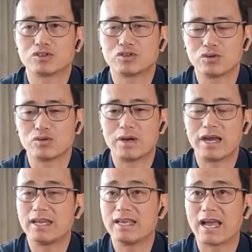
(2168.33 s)
So
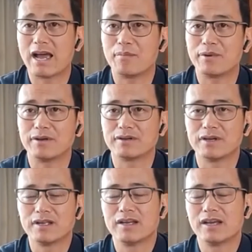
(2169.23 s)
I League happened,
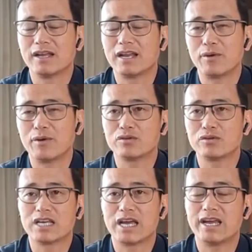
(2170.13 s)
and I went to
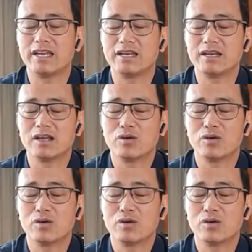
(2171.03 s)
sign